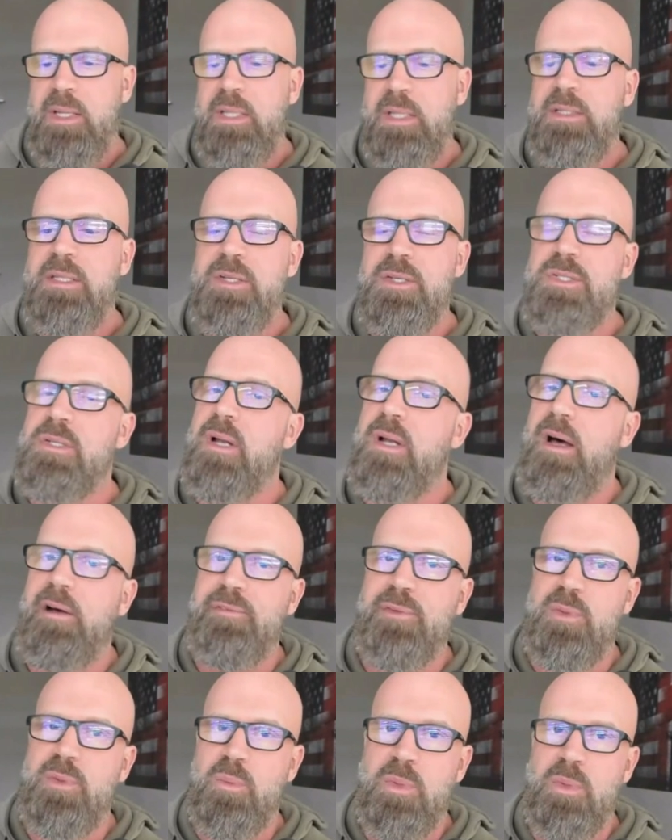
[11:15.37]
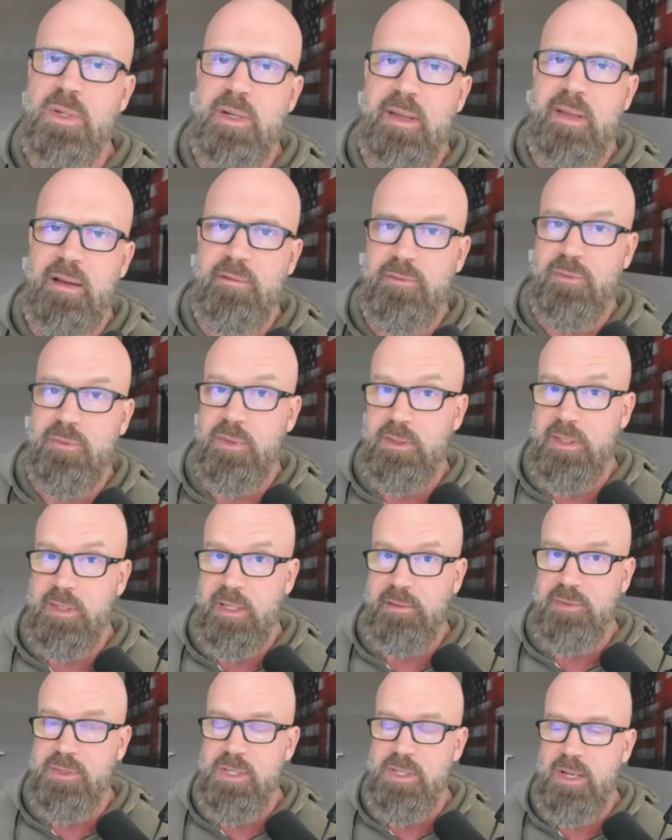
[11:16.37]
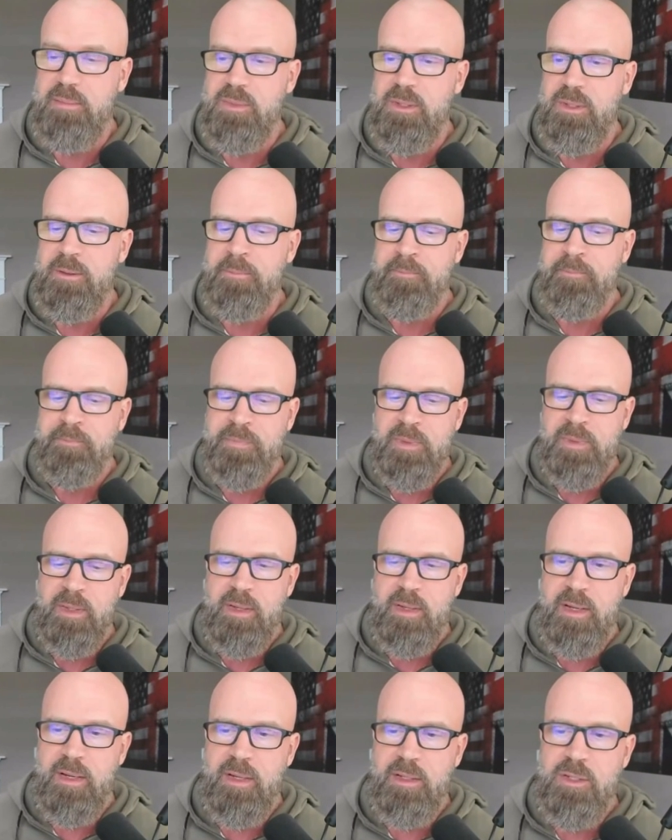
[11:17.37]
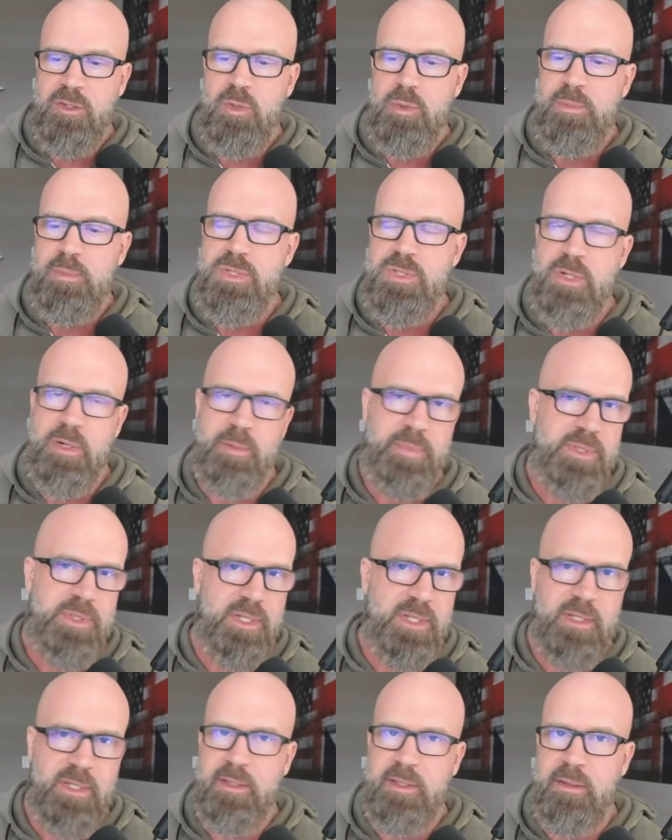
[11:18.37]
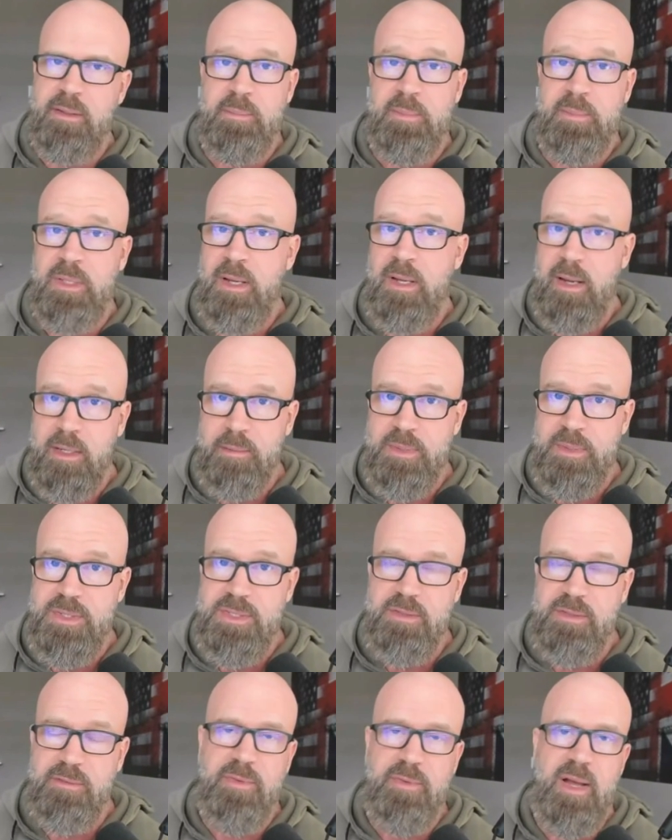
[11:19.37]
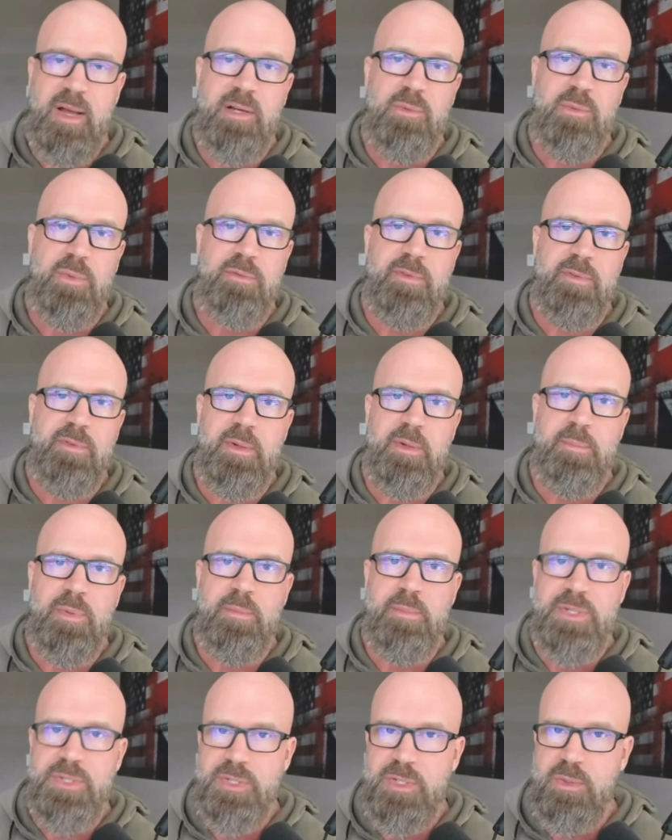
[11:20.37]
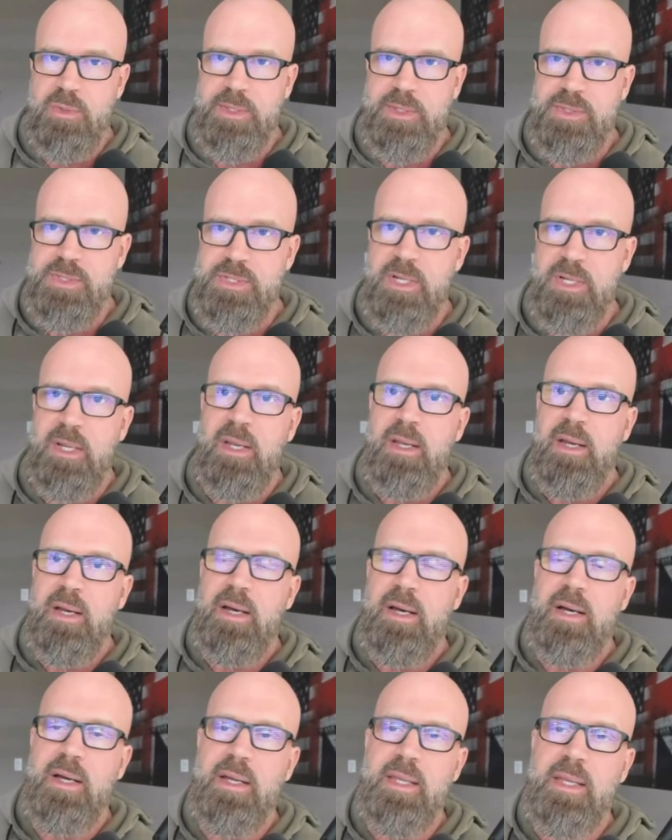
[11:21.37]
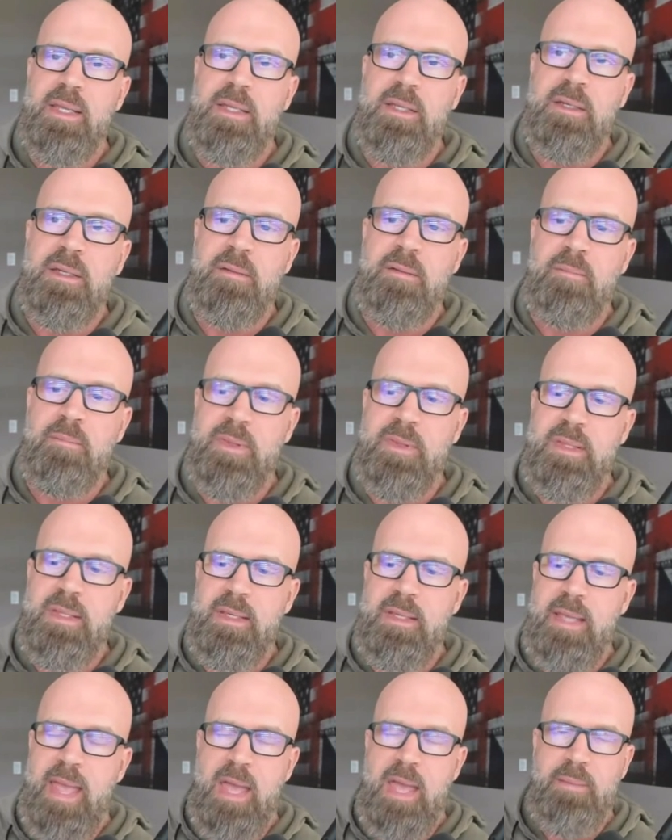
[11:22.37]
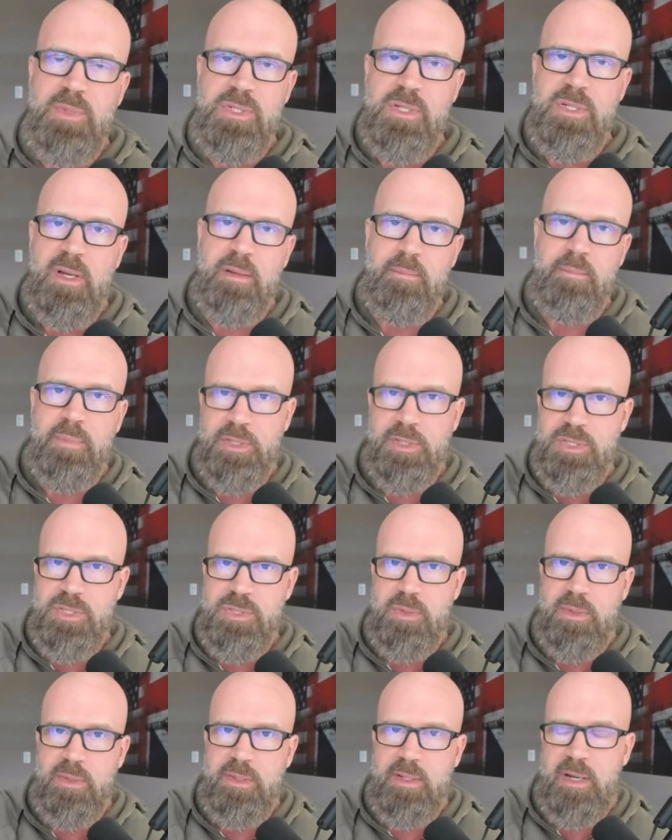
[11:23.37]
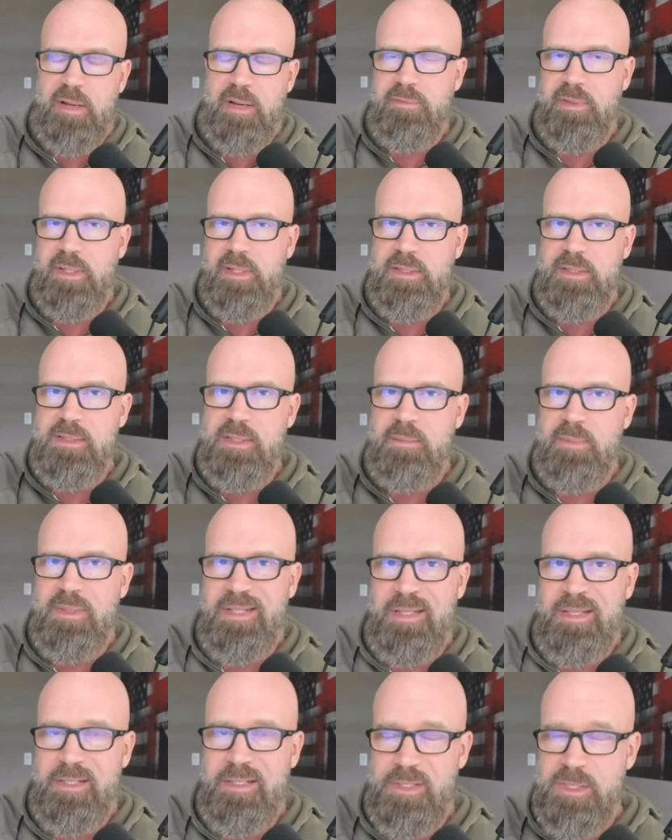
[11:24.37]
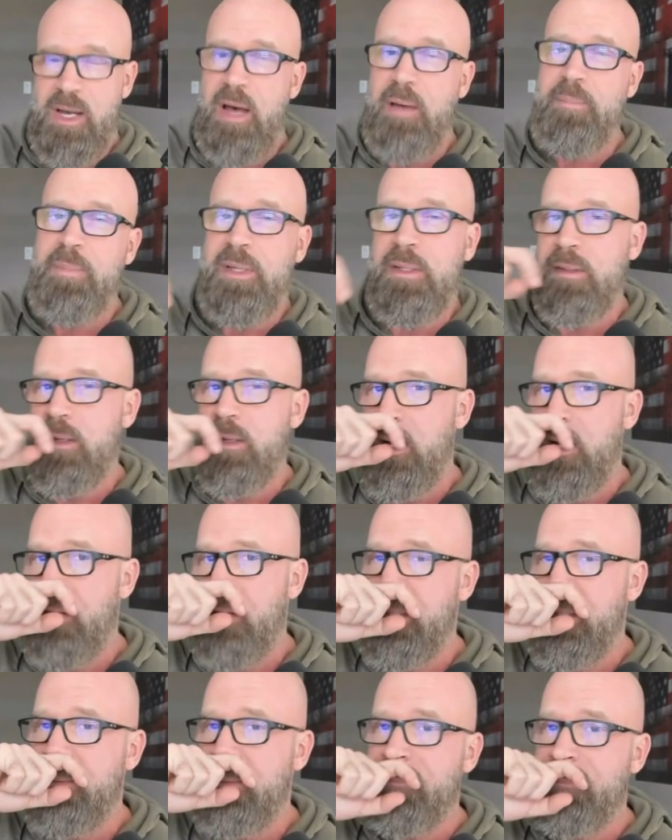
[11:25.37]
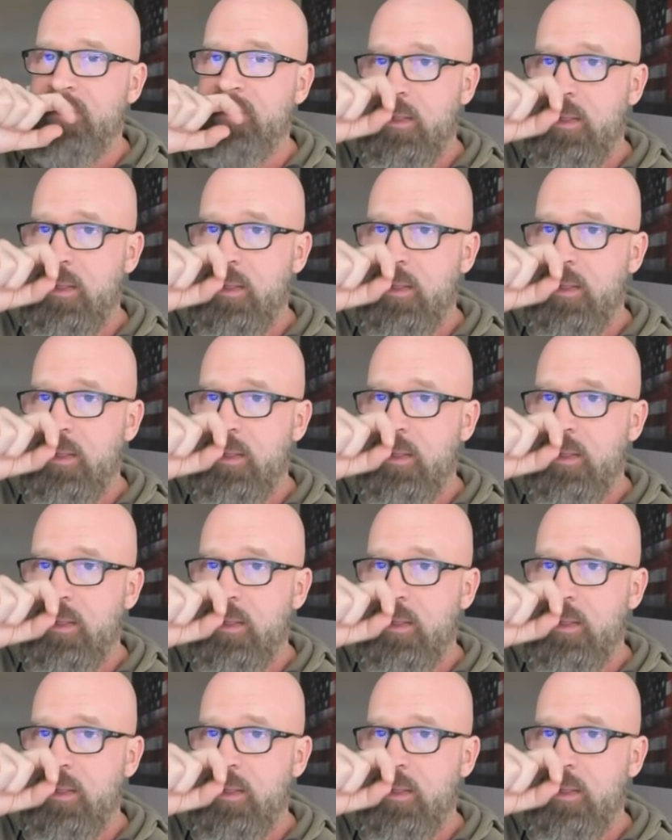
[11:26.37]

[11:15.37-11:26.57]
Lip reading: It doesn't often work out for a lifetime, though. Humans aren't particularly monogamous. In fact, we're very promiscuous. In the Amazon bookstore that I've linked in the top pinned comment,